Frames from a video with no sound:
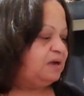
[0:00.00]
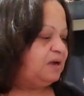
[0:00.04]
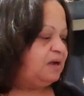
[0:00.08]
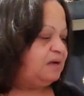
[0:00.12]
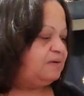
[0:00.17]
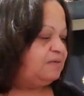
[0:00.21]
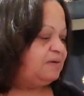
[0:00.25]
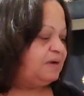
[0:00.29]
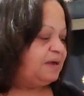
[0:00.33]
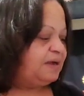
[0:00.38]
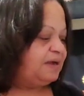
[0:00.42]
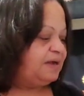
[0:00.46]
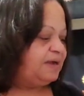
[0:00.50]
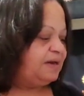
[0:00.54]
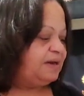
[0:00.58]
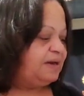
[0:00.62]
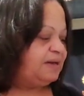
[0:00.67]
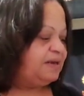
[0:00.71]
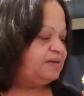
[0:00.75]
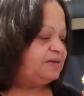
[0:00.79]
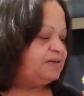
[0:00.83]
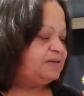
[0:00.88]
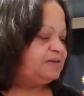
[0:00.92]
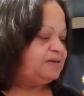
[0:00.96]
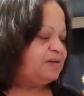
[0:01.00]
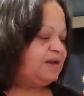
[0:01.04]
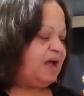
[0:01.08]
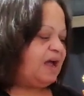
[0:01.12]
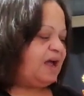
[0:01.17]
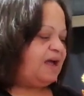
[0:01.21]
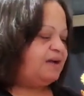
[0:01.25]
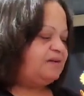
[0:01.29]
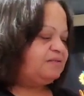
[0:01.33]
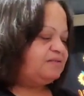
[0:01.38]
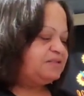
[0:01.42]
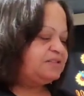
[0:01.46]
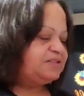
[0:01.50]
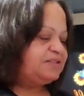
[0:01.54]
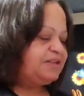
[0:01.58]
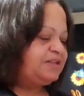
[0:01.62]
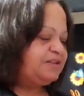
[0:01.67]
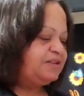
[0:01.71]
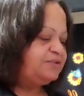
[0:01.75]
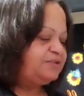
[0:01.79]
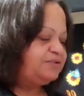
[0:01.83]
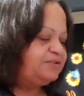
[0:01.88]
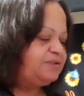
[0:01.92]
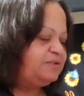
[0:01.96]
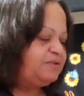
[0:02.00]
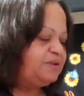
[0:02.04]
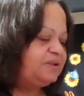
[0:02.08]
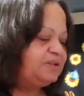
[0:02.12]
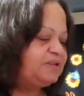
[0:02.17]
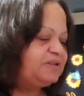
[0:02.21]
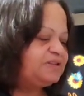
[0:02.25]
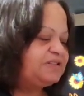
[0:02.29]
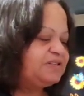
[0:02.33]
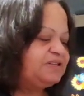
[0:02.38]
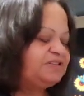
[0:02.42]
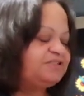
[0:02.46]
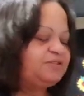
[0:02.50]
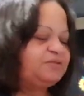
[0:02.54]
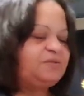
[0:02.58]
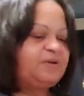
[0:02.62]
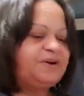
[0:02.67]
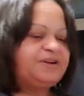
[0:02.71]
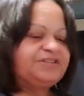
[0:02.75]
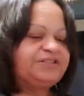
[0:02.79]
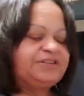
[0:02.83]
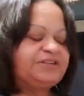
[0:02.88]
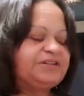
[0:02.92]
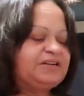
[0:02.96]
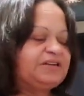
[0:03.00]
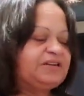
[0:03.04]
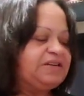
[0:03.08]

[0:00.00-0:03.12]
All right, in denial, see the truth of the situation,